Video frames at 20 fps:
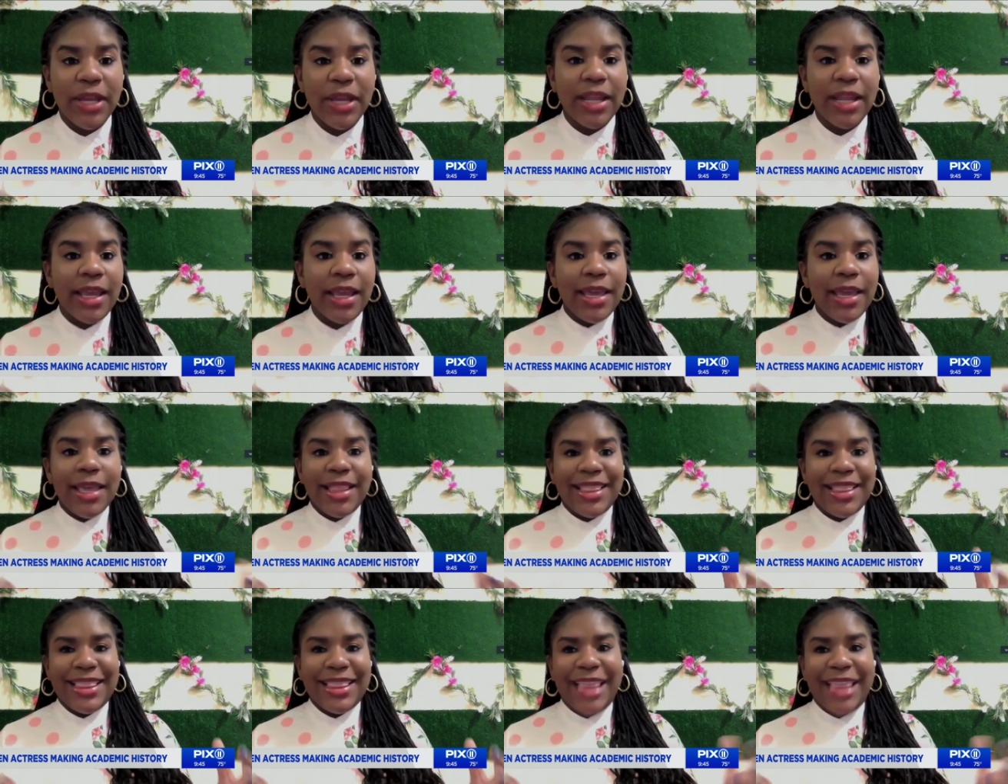But
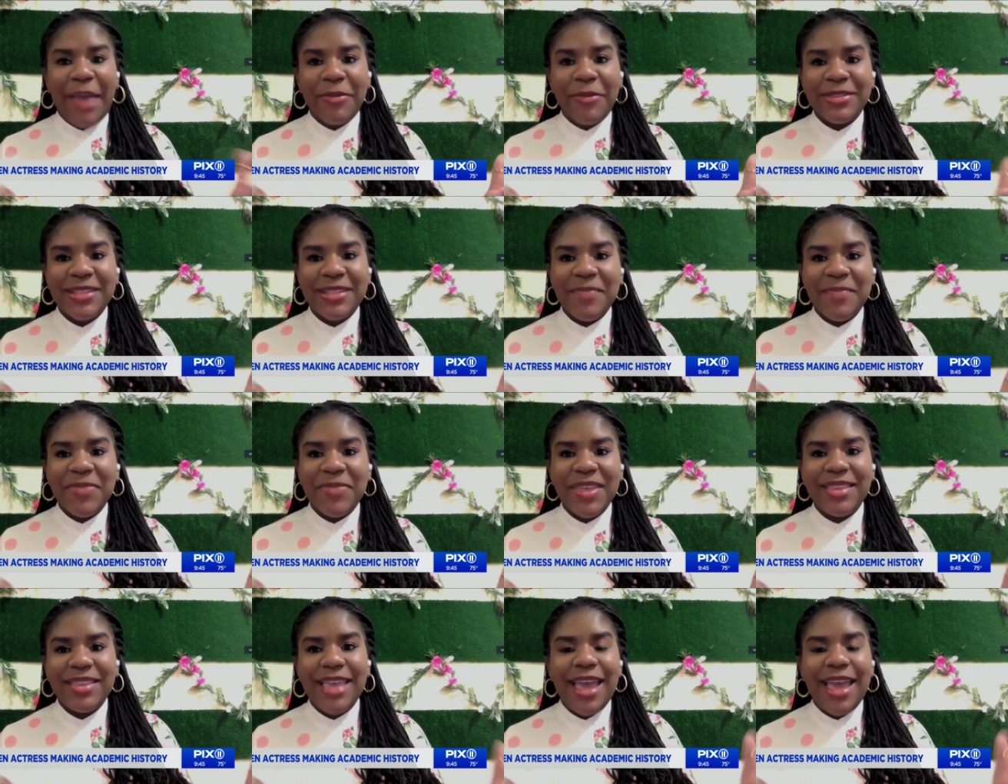that was
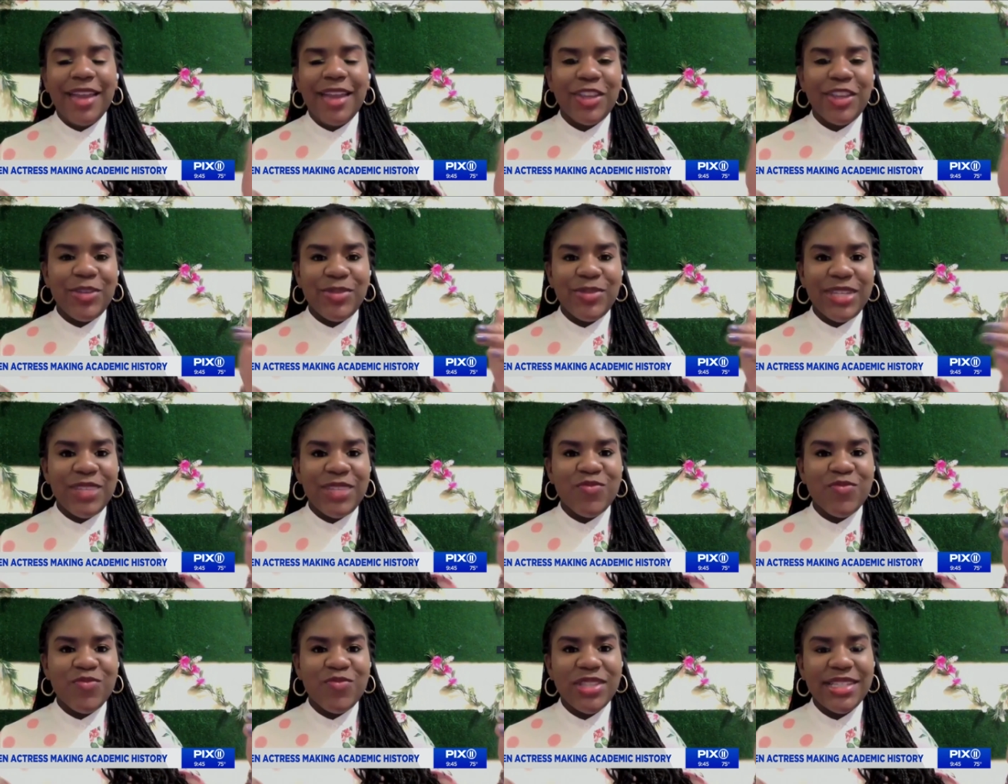something that you
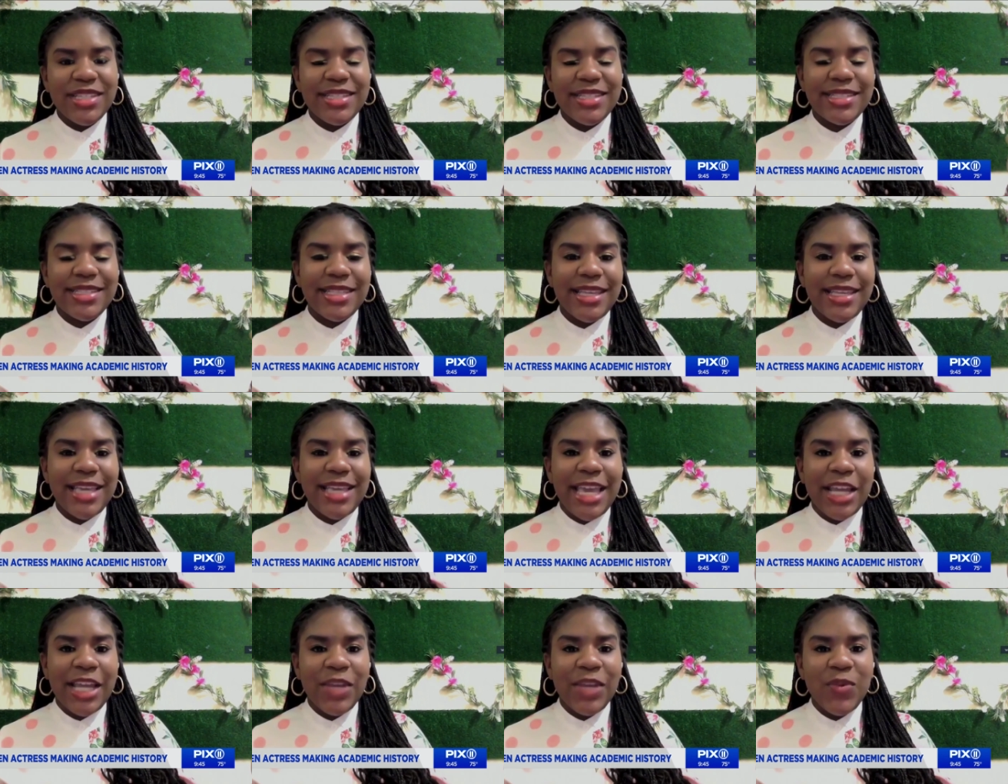didn't really
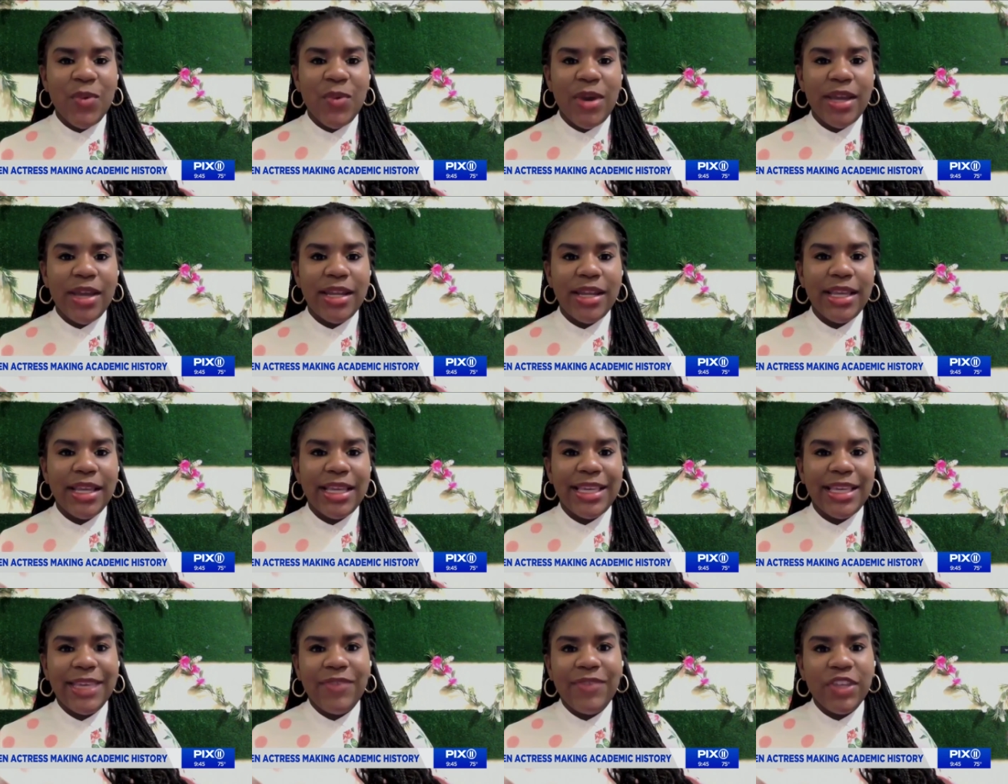see anyone
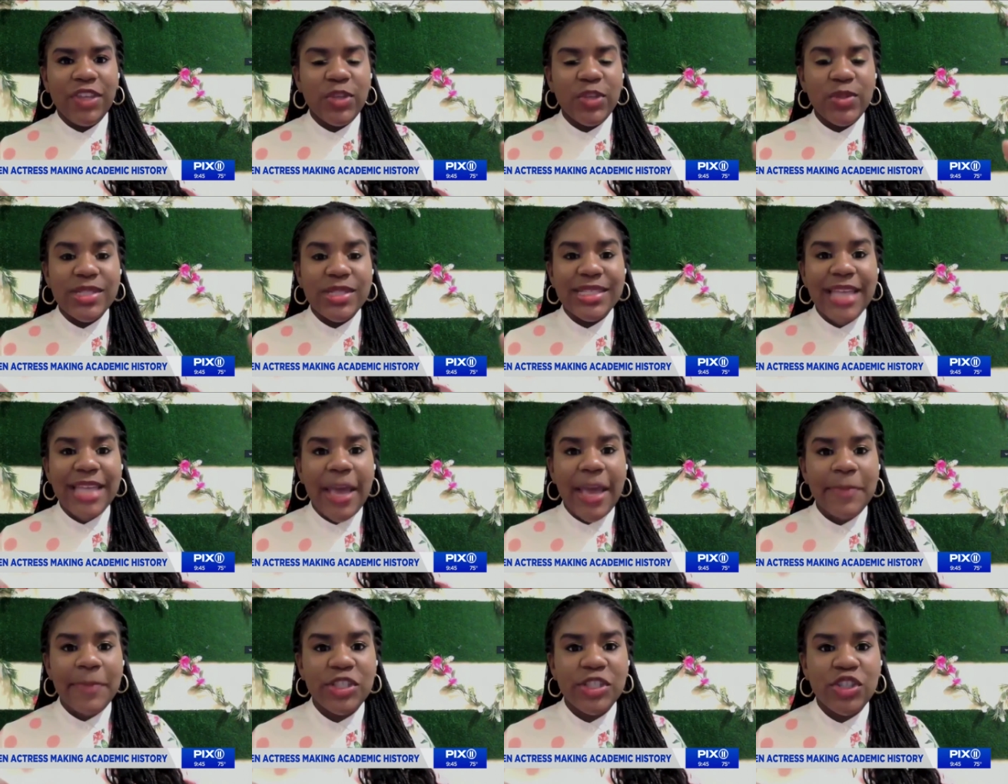giving you
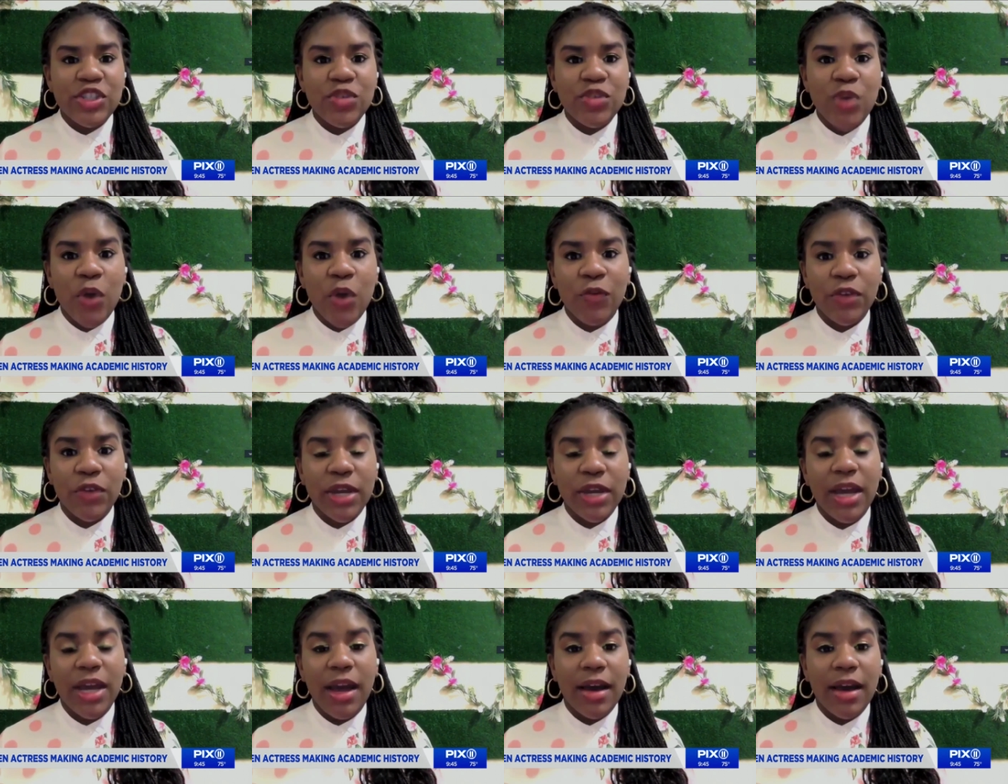steps to
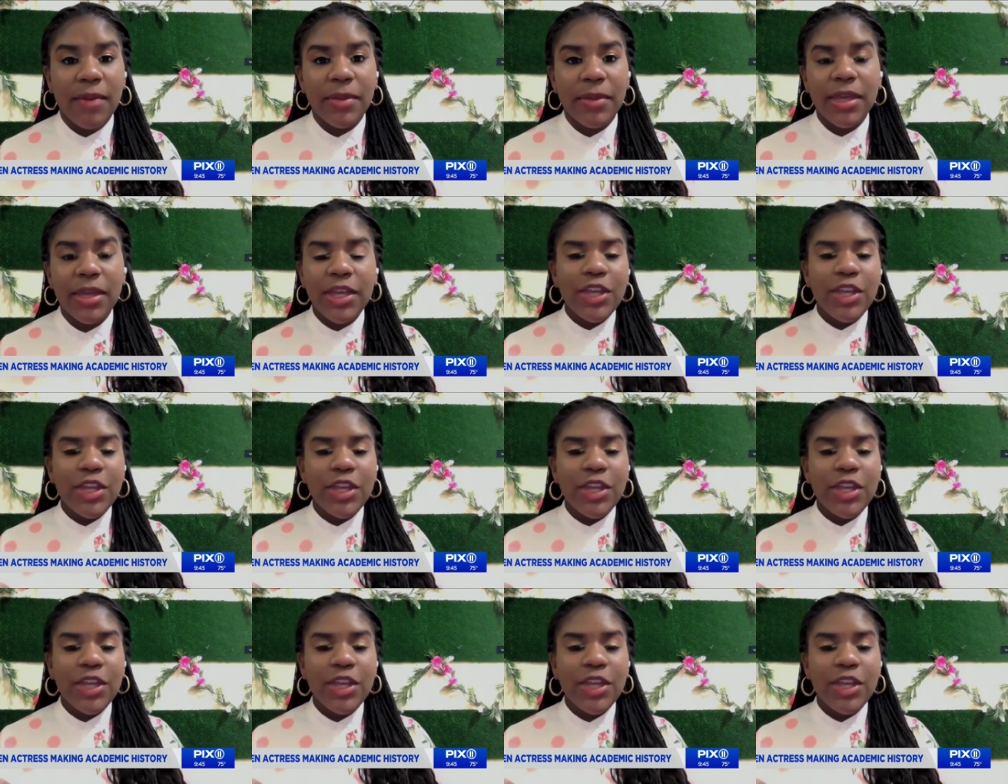overcome.